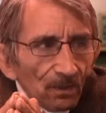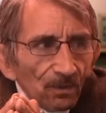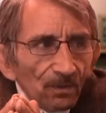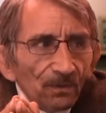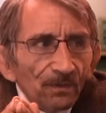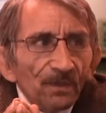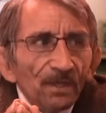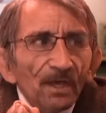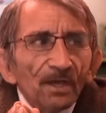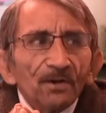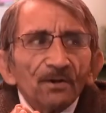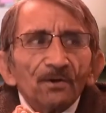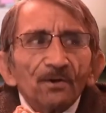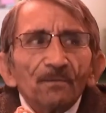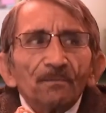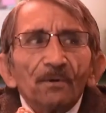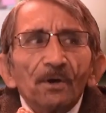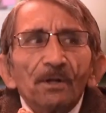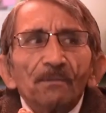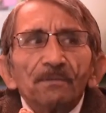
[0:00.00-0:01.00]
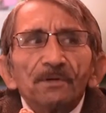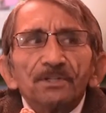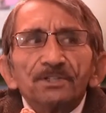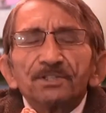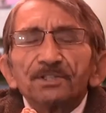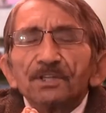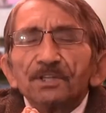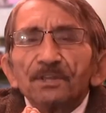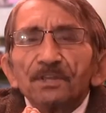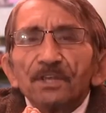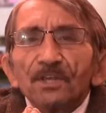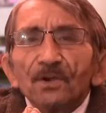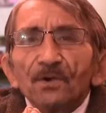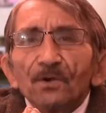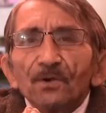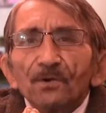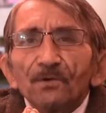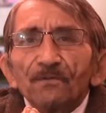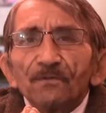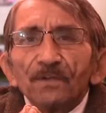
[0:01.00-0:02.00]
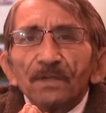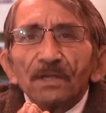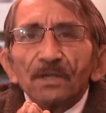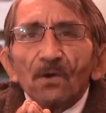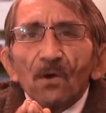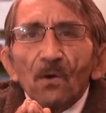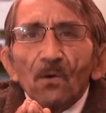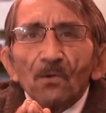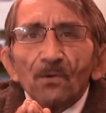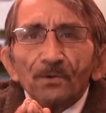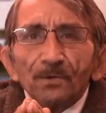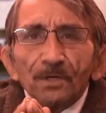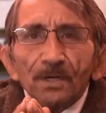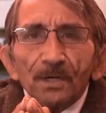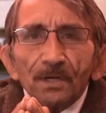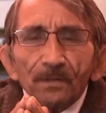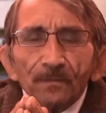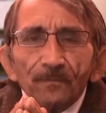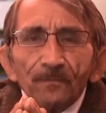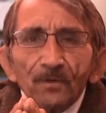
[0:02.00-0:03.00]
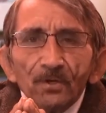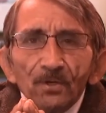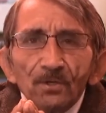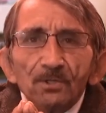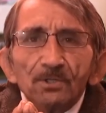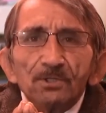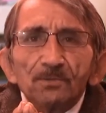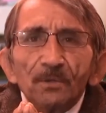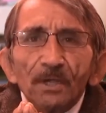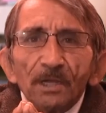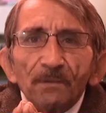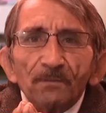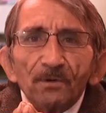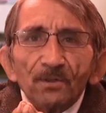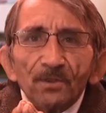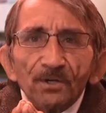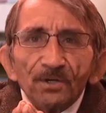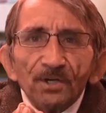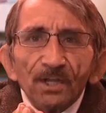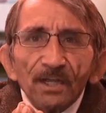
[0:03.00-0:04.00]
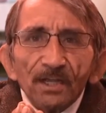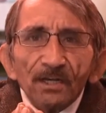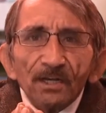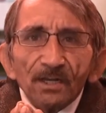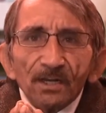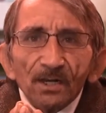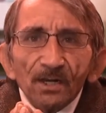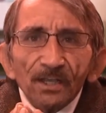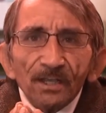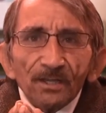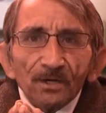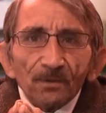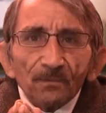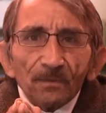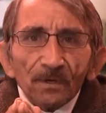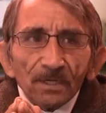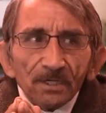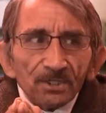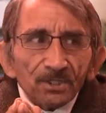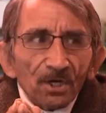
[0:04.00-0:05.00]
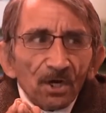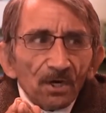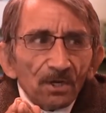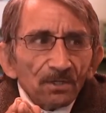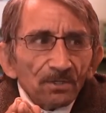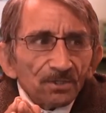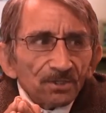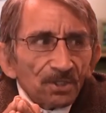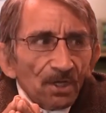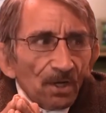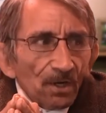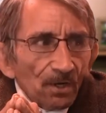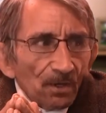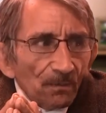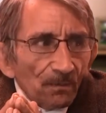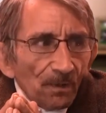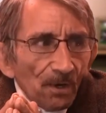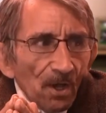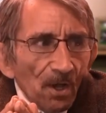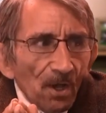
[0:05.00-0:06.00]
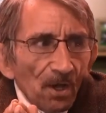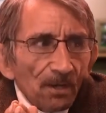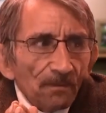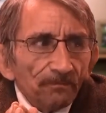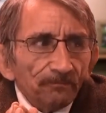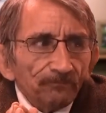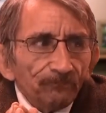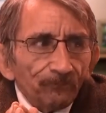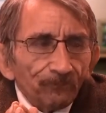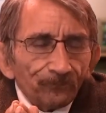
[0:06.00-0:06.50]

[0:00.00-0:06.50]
to the editor published in the Irving-owned newspaper, the Daily Gleaner, by Charles LeBlanc.